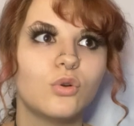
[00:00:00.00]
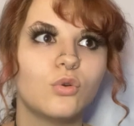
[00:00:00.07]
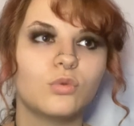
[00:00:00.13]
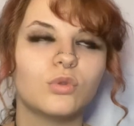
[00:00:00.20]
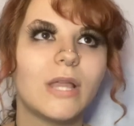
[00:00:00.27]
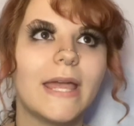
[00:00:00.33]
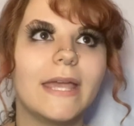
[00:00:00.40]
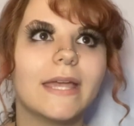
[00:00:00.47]

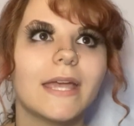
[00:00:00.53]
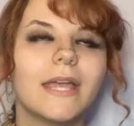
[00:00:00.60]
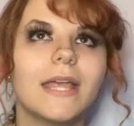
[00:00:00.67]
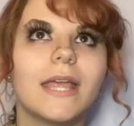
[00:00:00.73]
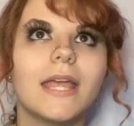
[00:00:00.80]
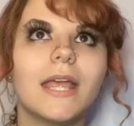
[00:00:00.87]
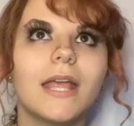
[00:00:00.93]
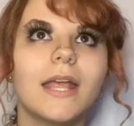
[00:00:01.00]
like
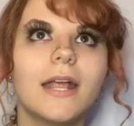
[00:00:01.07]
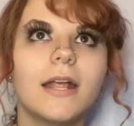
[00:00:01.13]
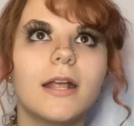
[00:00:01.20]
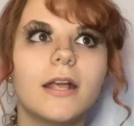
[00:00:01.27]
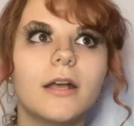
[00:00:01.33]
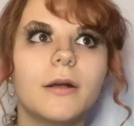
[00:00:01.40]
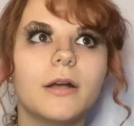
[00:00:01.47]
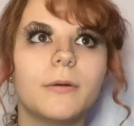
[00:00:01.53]

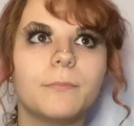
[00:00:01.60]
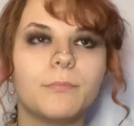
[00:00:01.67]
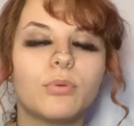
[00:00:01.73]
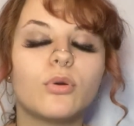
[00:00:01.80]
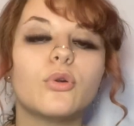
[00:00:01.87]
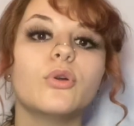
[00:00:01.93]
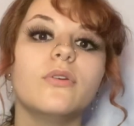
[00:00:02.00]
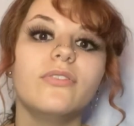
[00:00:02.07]

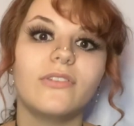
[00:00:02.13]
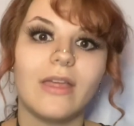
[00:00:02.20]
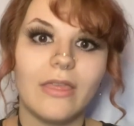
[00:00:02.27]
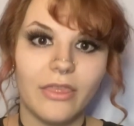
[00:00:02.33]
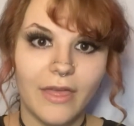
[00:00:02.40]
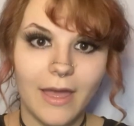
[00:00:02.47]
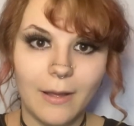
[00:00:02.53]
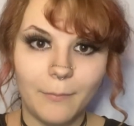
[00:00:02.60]
prove to
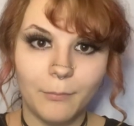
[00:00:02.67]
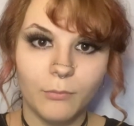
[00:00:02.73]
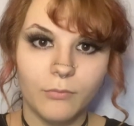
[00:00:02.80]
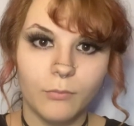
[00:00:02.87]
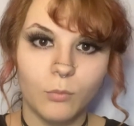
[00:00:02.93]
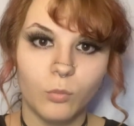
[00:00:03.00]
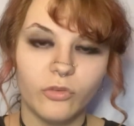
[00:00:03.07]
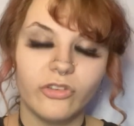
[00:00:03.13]
them
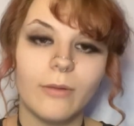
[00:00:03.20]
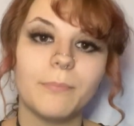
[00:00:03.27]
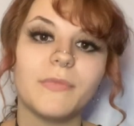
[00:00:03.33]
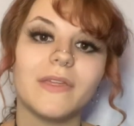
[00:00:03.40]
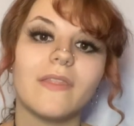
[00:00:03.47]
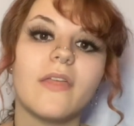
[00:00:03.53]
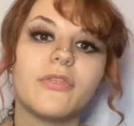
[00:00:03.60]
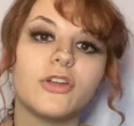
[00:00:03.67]

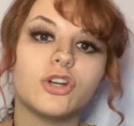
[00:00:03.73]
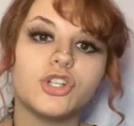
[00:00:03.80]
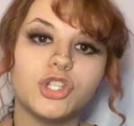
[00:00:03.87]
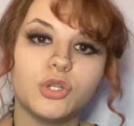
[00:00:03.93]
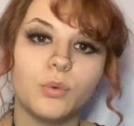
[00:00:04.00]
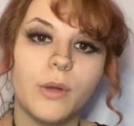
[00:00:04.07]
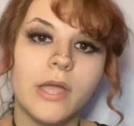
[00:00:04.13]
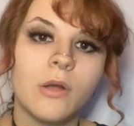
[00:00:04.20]
something that they're
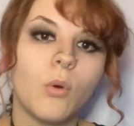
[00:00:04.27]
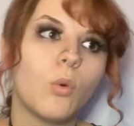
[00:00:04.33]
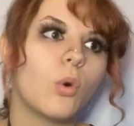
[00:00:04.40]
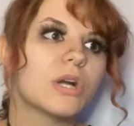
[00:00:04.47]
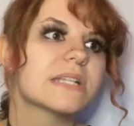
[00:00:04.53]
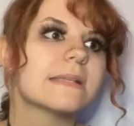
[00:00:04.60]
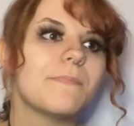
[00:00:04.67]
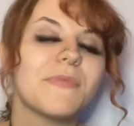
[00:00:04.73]
doing
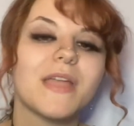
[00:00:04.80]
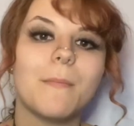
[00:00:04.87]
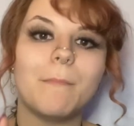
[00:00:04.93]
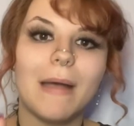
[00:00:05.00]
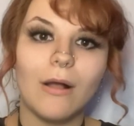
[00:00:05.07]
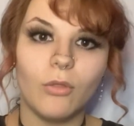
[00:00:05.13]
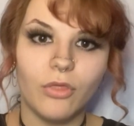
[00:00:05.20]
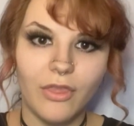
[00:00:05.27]
or something
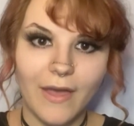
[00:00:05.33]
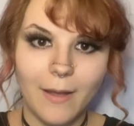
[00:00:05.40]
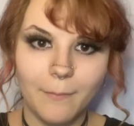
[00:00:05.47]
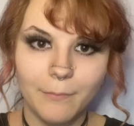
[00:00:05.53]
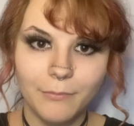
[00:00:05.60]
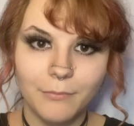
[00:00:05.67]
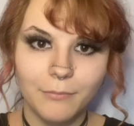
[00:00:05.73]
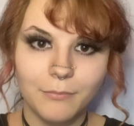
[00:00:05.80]
about
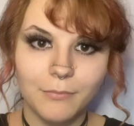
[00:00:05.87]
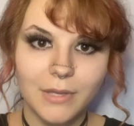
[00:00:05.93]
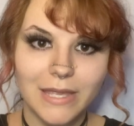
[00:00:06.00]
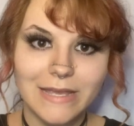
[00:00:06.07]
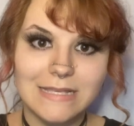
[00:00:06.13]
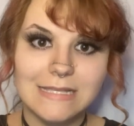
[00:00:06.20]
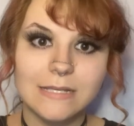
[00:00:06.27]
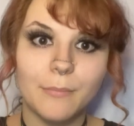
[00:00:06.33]
them
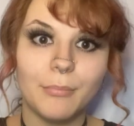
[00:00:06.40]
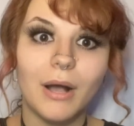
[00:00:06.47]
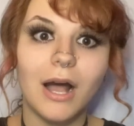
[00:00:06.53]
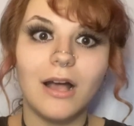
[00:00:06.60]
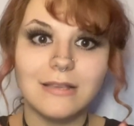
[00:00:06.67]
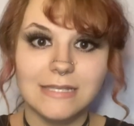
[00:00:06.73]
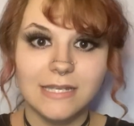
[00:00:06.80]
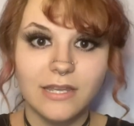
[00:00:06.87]
is
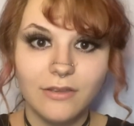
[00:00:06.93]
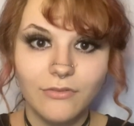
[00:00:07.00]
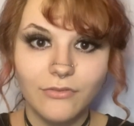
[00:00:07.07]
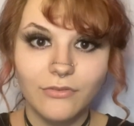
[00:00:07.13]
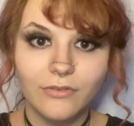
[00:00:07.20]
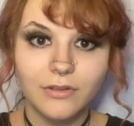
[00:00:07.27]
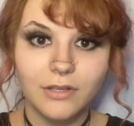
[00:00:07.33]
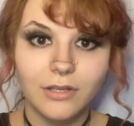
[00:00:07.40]
positive,
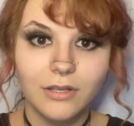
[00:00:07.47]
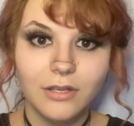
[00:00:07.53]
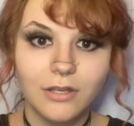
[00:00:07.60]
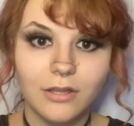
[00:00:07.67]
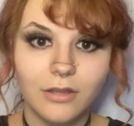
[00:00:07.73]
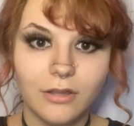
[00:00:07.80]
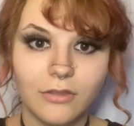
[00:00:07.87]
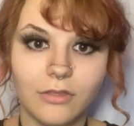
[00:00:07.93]

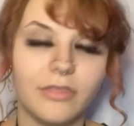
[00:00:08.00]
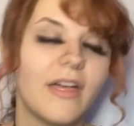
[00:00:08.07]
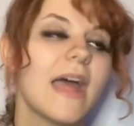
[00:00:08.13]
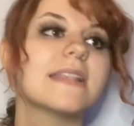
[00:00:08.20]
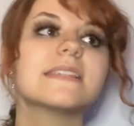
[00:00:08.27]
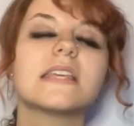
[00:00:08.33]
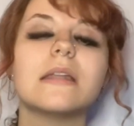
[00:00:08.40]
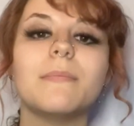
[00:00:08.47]

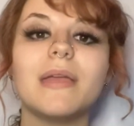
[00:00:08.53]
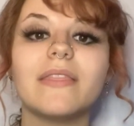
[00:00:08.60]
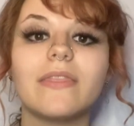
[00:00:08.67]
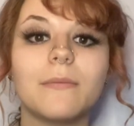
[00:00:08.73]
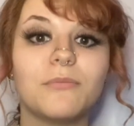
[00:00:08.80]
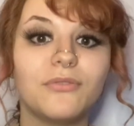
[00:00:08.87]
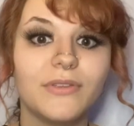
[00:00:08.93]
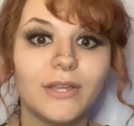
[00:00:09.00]
that's going to make
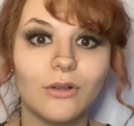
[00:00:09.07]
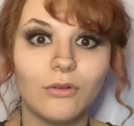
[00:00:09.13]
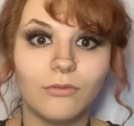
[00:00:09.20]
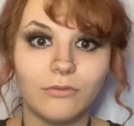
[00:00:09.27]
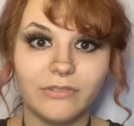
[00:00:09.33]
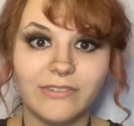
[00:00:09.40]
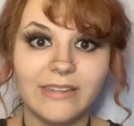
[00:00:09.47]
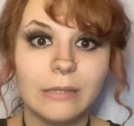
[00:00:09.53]
them feel
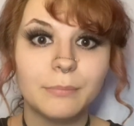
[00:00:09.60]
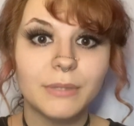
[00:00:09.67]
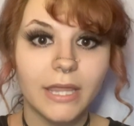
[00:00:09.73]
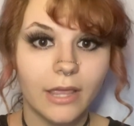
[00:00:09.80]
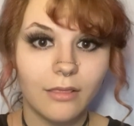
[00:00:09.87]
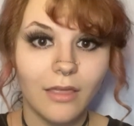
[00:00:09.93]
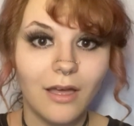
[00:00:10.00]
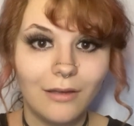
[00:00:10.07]

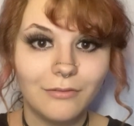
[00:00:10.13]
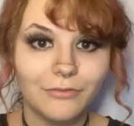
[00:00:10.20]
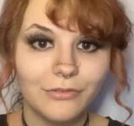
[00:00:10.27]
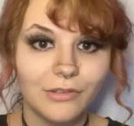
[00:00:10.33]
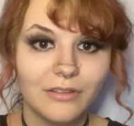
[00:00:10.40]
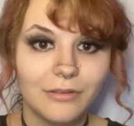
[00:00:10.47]
deeply loved.